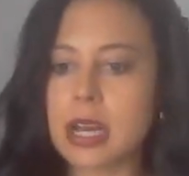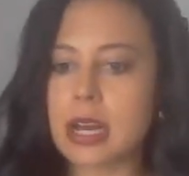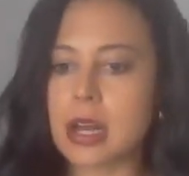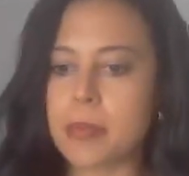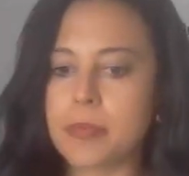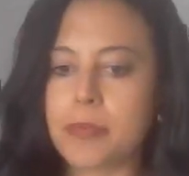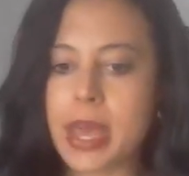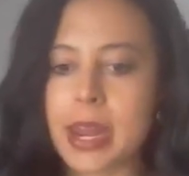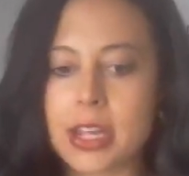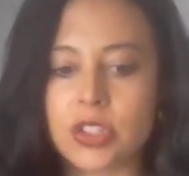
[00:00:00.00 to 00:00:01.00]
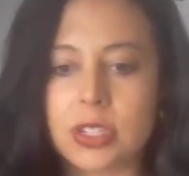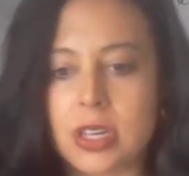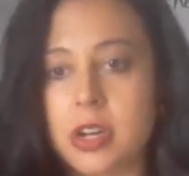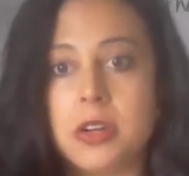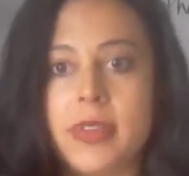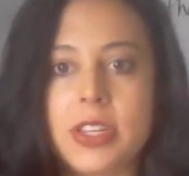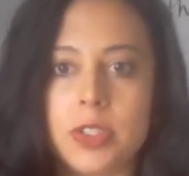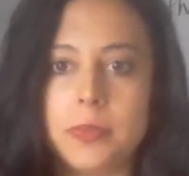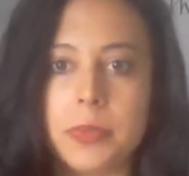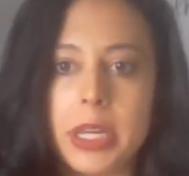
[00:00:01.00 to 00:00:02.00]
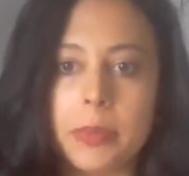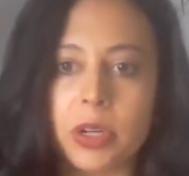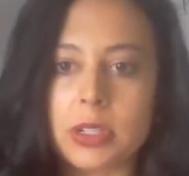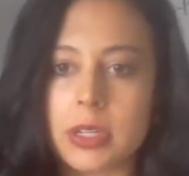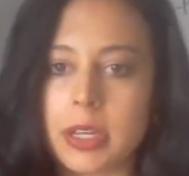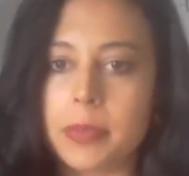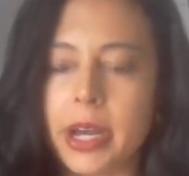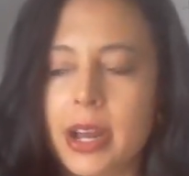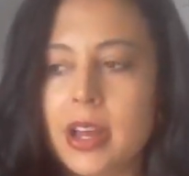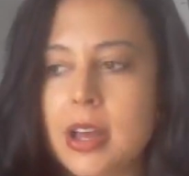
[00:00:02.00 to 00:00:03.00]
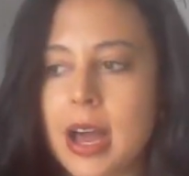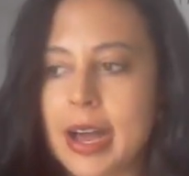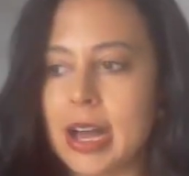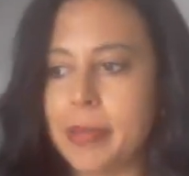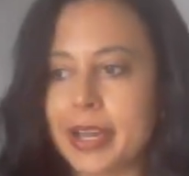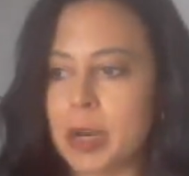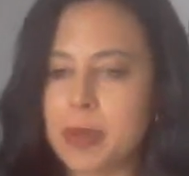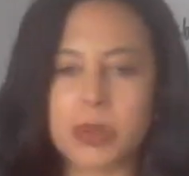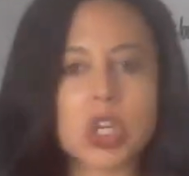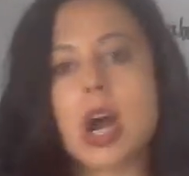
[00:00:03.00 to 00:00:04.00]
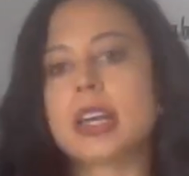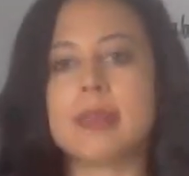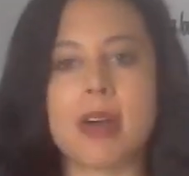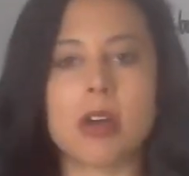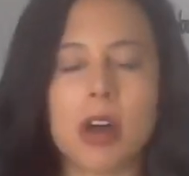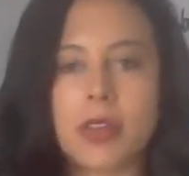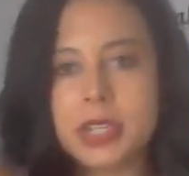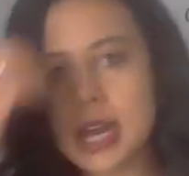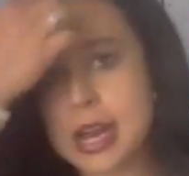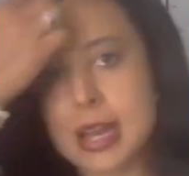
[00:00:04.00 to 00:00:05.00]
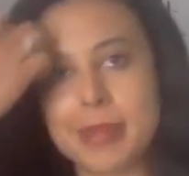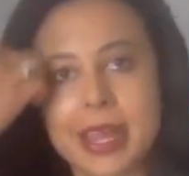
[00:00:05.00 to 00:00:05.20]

Um, and I just, I don't know if that's just me personally, but um, I hear people talking about it all the time.